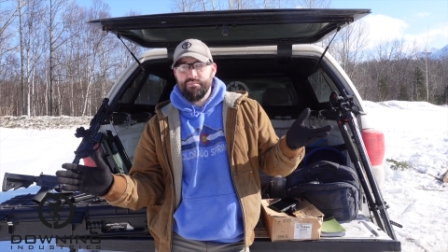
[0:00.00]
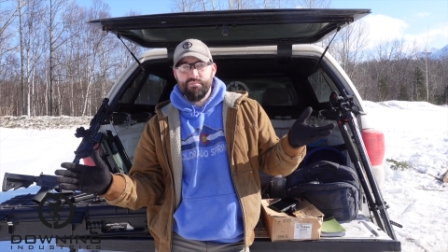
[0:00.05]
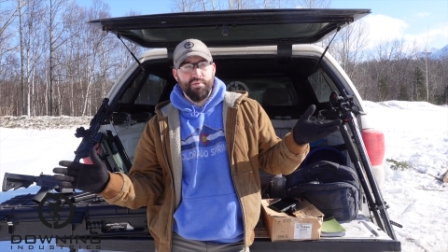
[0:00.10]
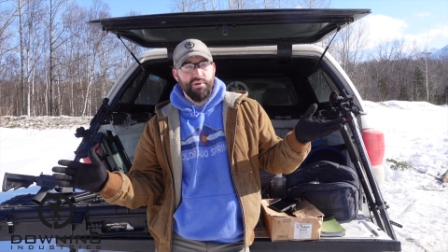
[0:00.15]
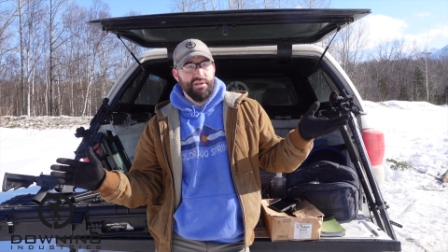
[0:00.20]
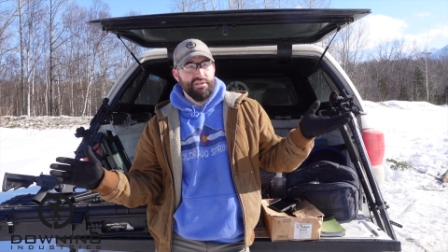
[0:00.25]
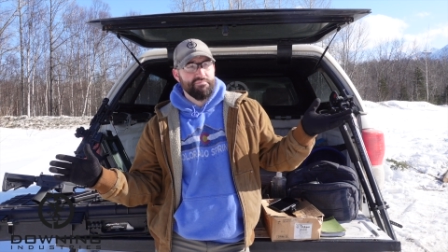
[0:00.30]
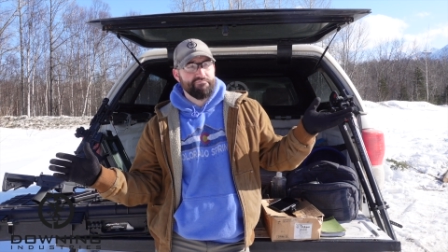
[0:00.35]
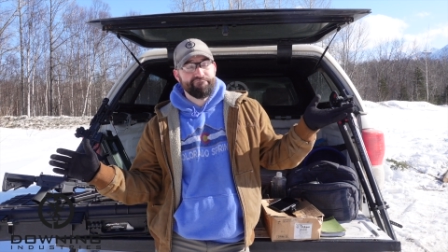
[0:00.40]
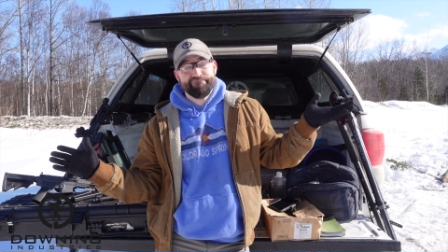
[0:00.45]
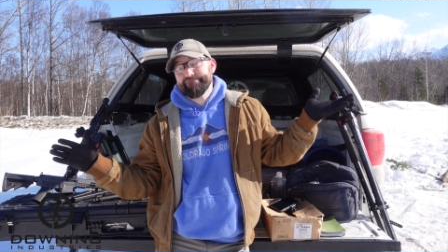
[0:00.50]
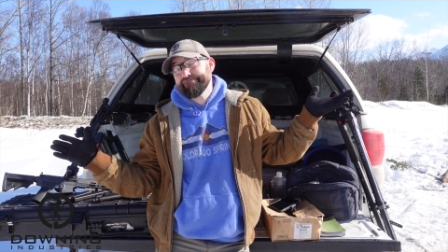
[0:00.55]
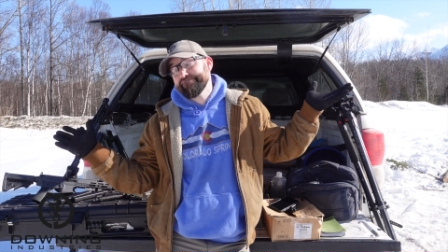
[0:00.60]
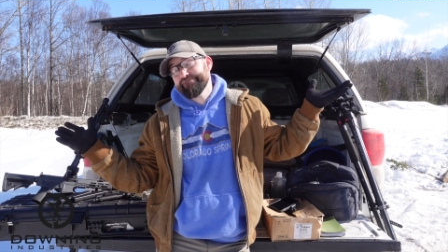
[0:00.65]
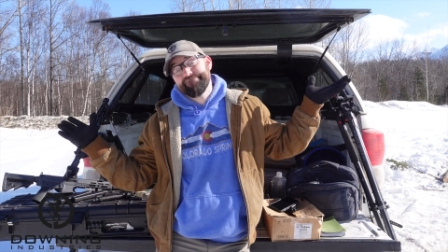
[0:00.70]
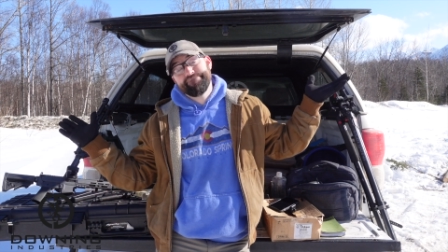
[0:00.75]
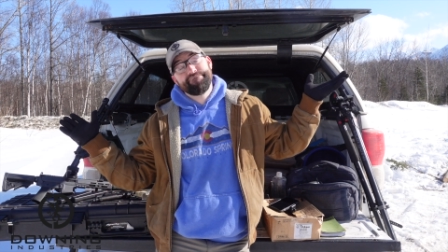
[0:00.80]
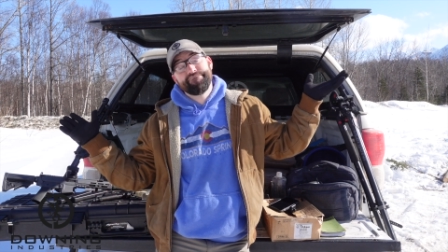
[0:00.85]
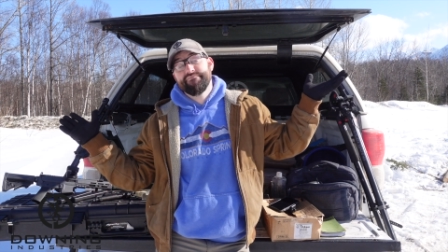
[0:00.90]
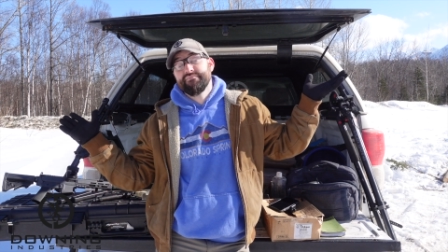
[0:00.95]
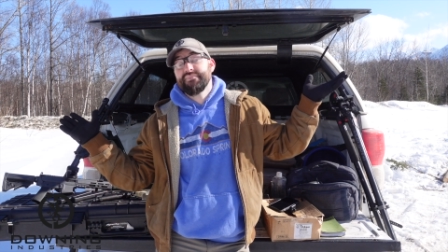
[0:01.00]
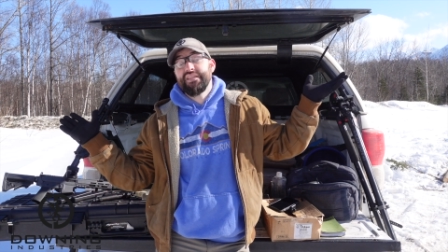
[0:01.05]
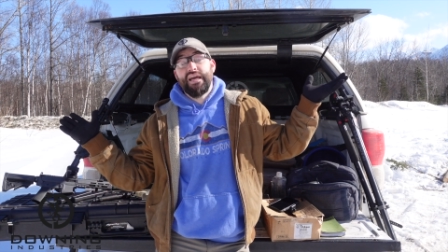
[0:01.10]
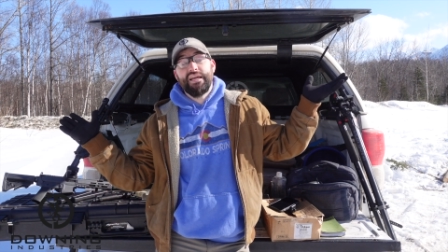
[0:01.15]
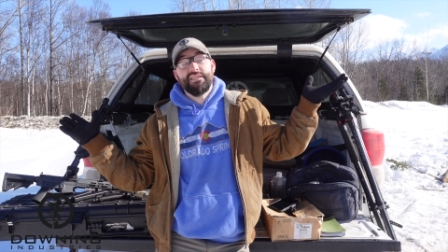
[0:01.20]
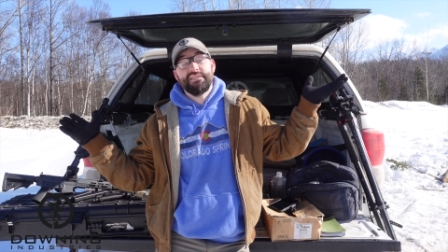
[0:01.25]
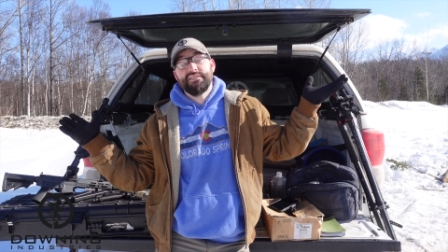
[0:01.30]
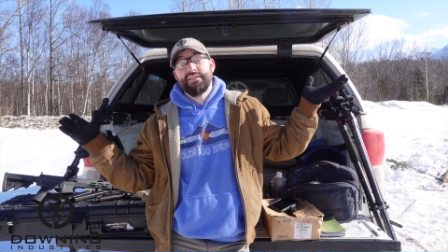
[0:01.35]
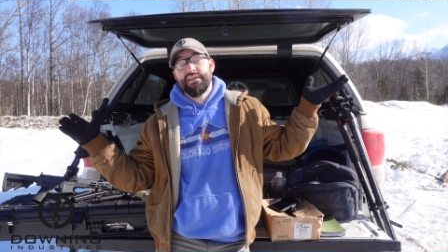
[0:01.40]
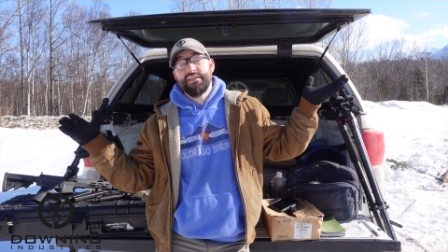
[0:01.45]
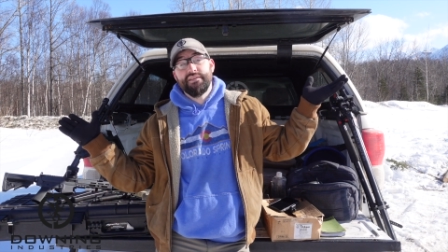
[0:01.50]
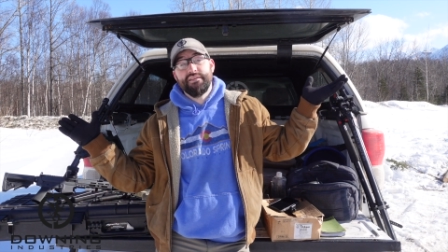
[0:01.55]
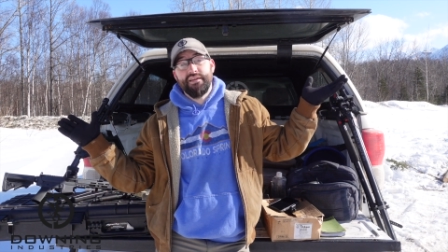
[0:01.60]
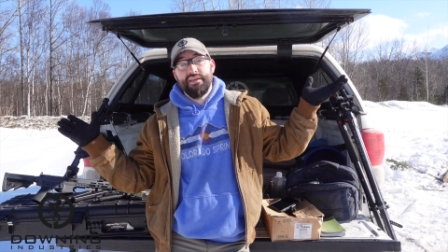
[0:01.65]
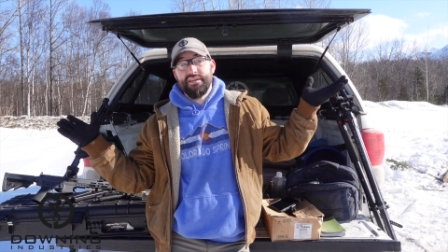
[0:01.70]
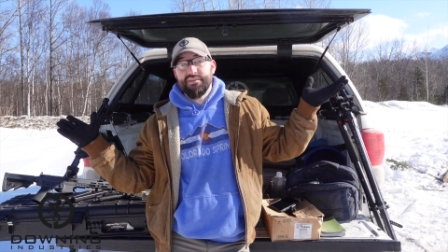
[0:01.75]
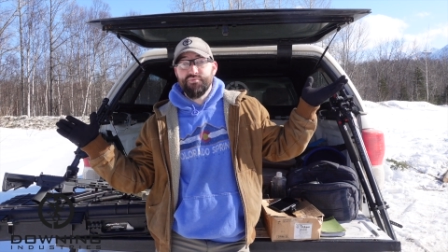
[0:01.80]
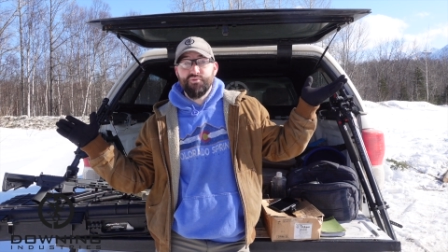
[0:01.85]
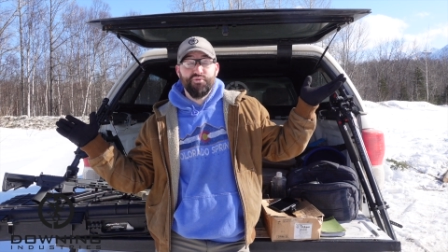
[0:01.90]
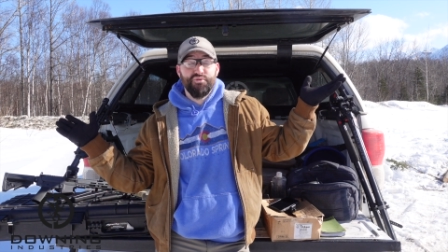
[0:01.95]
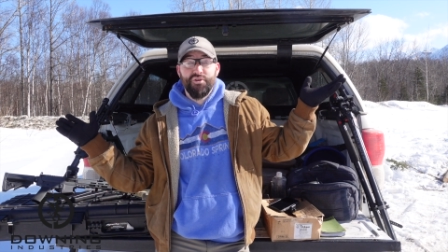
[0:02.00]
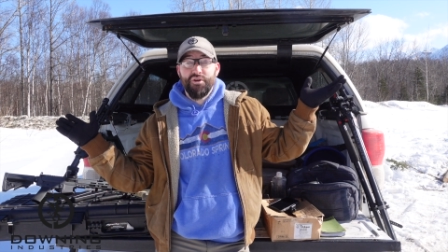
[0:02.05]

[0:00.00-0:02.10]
but that's day to day. Who